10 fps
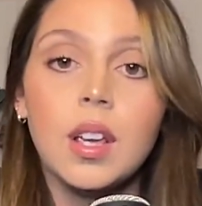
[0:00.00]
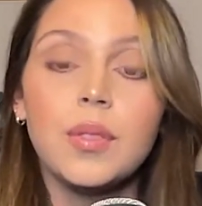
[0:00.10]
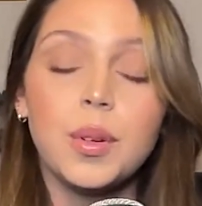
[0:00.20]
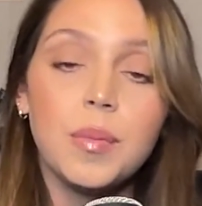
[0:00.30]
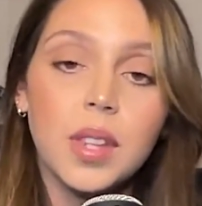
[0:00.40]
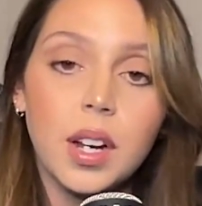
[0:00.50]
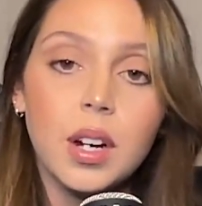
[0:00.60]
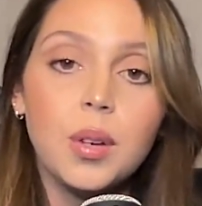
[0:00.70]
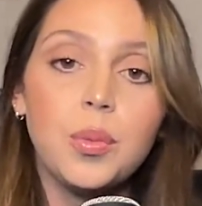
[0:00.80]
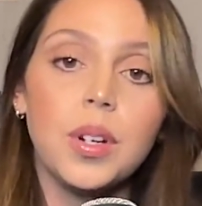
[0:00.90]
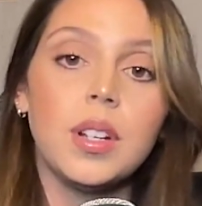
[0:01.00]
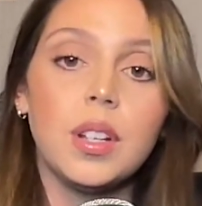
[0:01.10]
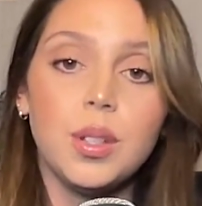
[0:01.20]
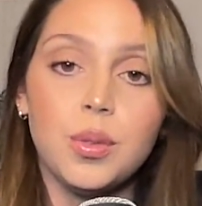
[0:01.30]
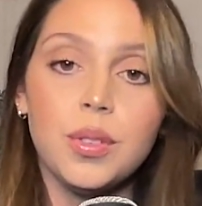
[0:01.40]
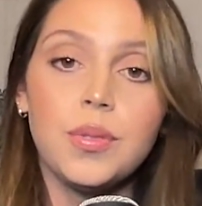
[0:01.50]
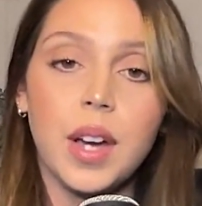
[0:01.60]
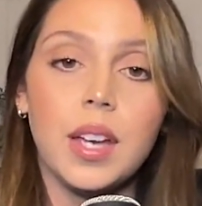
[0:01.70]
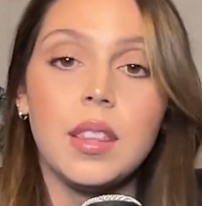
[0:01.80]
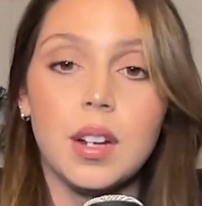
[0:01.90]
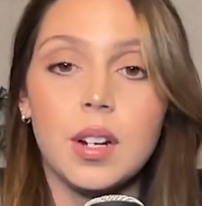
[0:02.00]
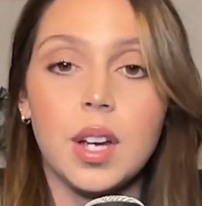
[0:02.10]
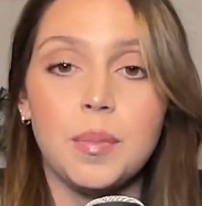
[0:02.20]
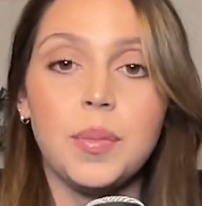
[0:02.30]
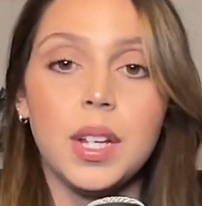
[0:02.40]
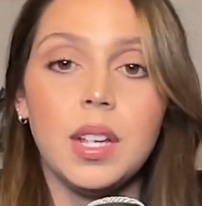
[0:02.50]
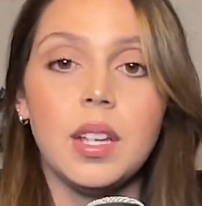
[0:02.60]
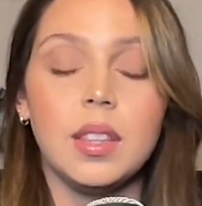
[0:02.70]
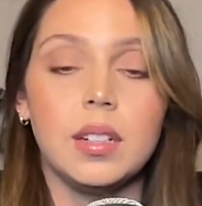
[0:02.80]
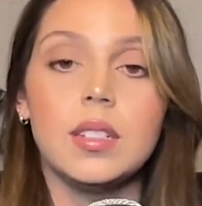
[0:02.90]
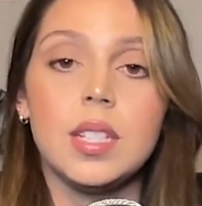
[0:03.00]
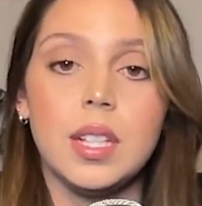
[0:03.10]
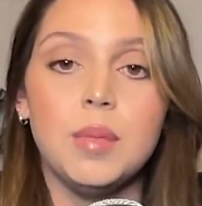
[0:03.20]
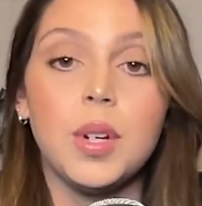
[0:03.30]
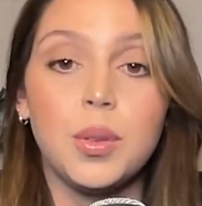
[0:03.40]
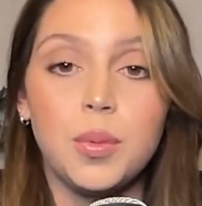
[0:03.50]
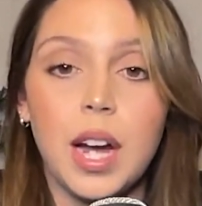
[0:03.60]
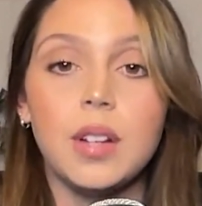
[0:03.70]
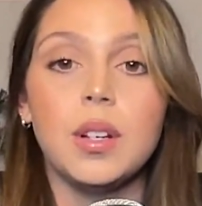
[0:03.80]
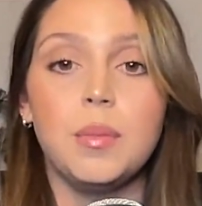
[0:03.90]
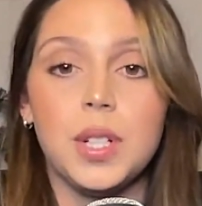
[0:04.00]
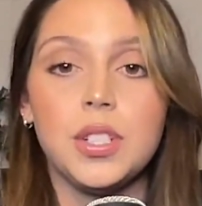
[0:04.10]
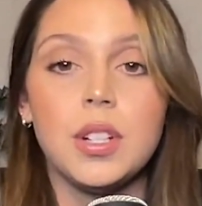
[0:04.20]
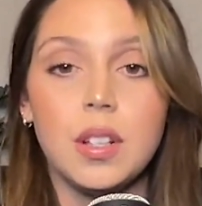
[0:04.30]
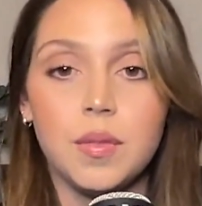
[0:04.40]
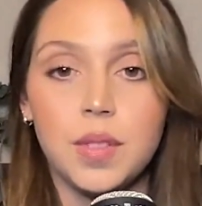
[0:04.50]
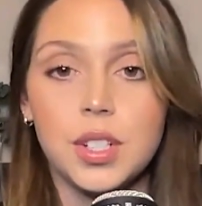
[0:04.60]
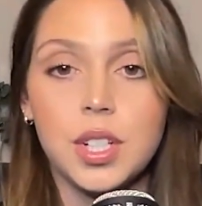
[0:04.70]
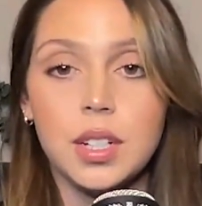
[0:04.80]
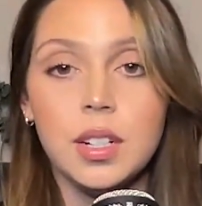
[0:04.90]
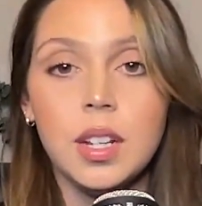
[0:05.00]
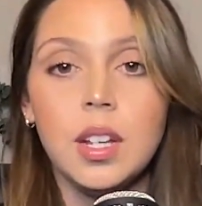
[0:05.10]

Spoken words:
From there, we're going to unify their company and their team around a mission and vision.